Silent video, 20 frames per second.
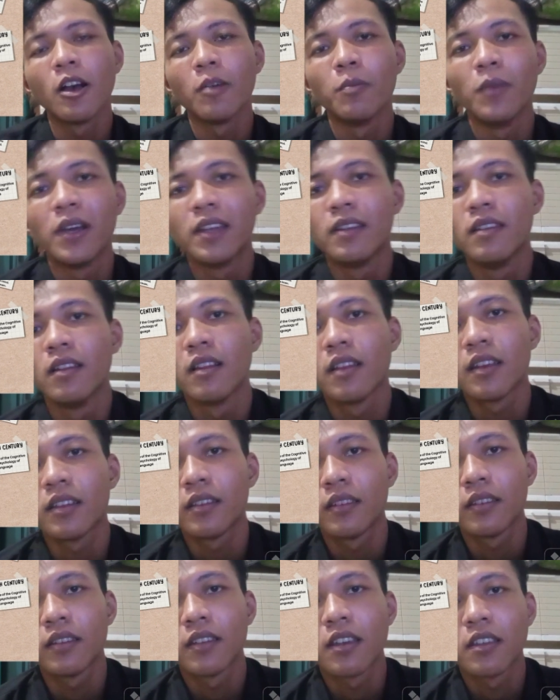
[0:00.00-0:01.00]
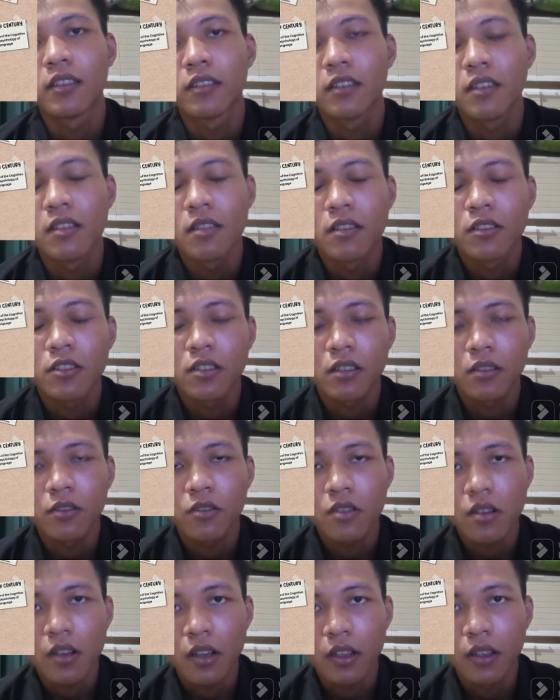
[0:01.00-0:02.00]
By the late 19th
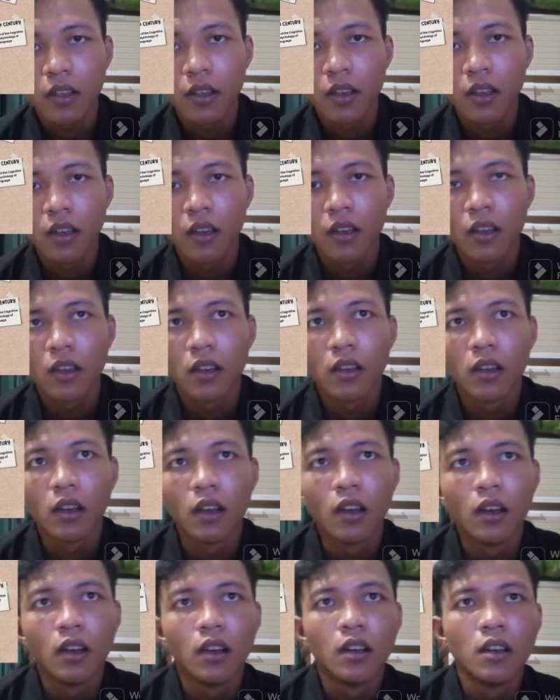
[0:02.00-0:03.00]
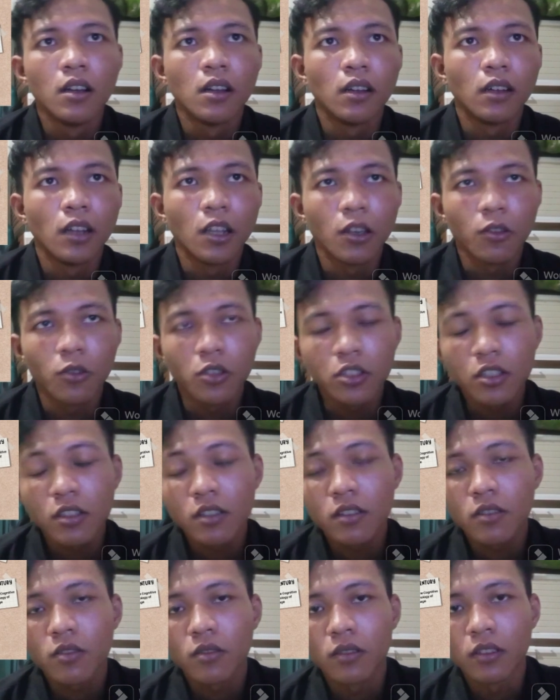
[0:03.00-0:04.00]
century, language
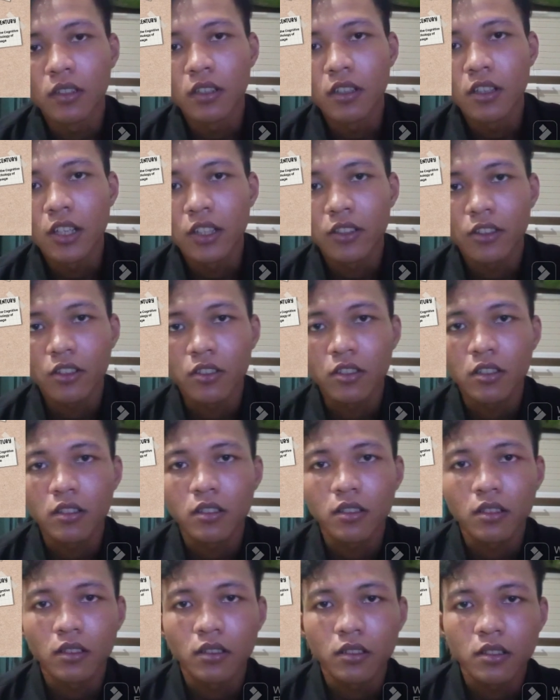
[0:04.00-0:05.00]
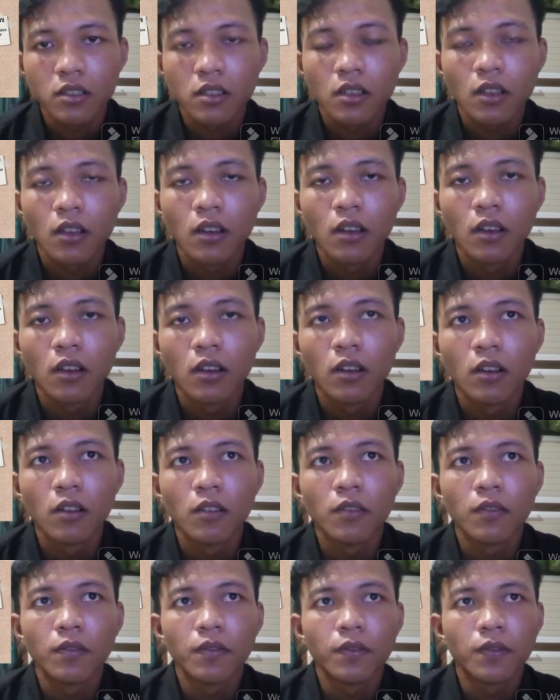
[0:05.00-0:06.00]
study transitions
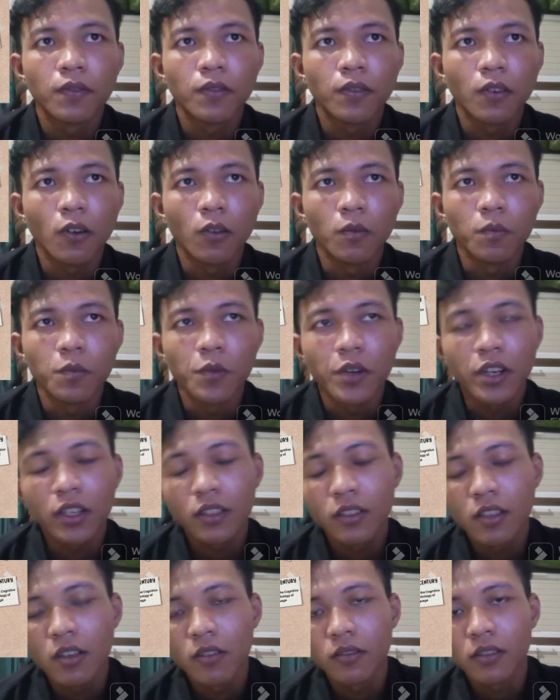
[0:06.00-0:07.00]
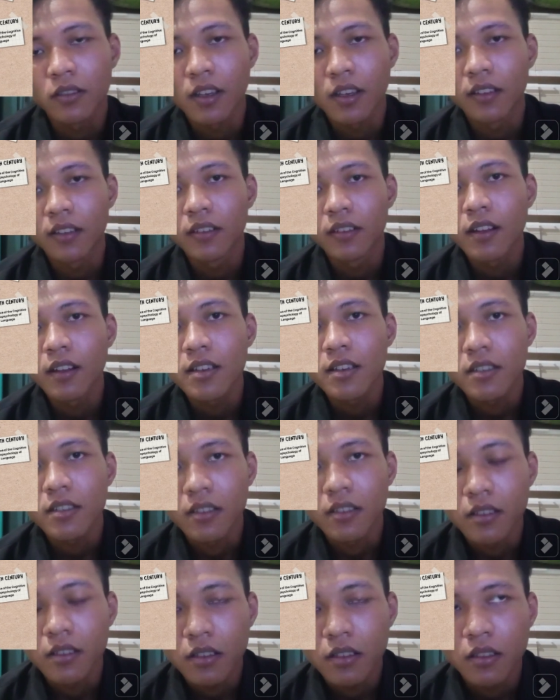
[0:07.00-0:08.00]
from breakdown
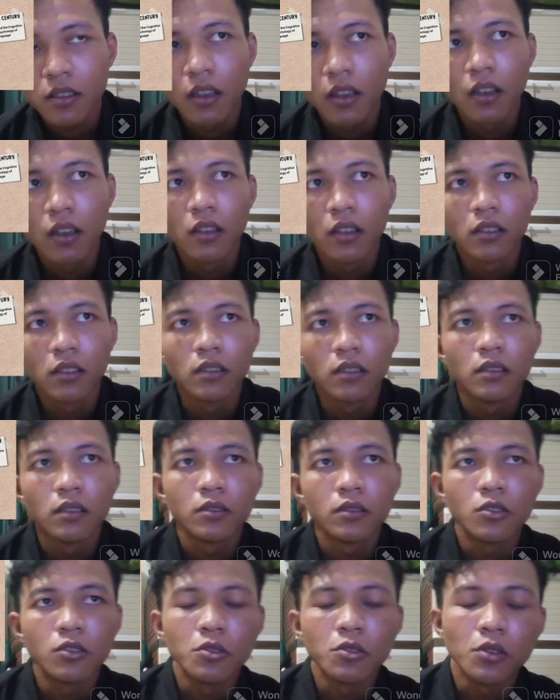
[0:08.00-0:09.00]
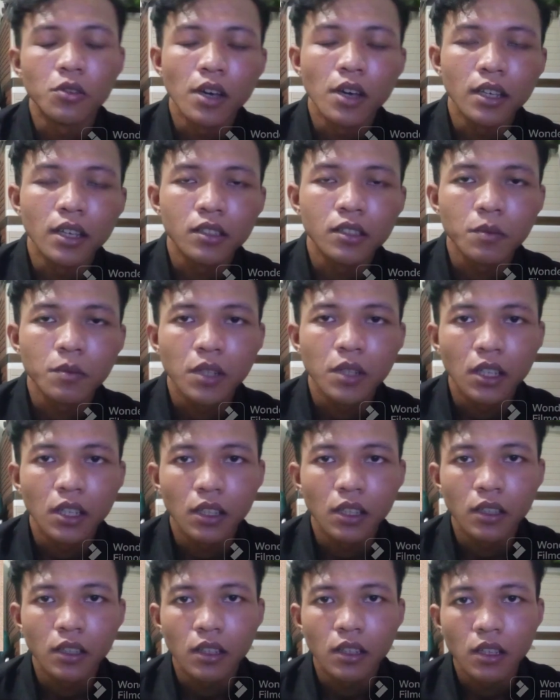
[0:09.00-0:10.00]
analysis to
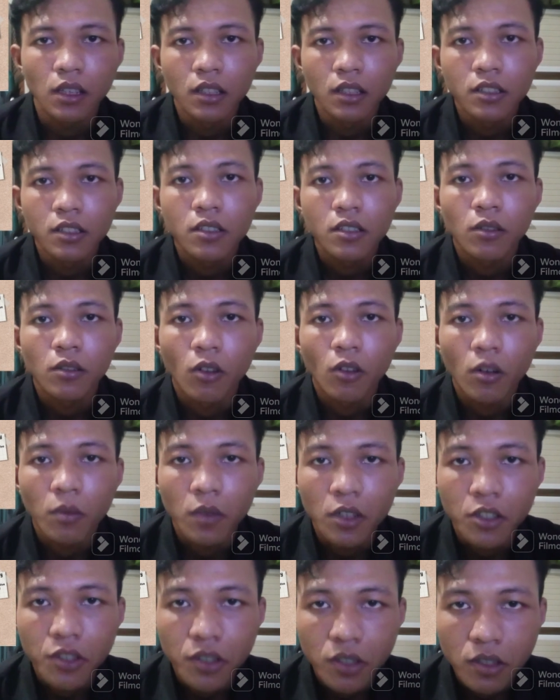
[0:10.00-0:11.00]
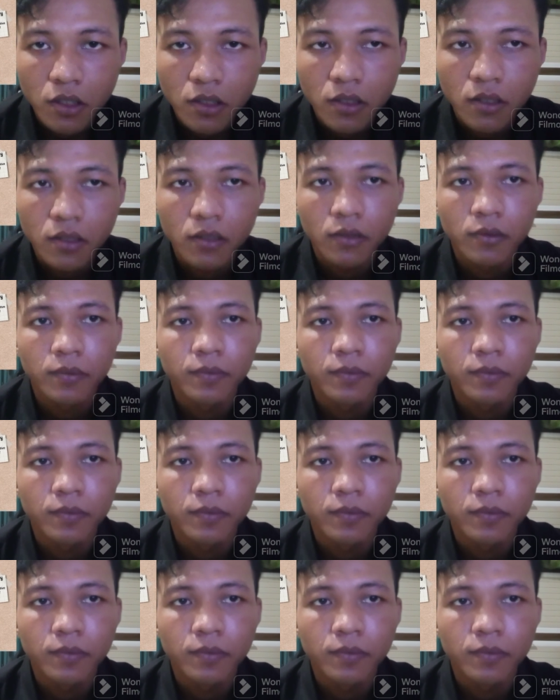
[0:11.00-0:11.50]
examining its normal use.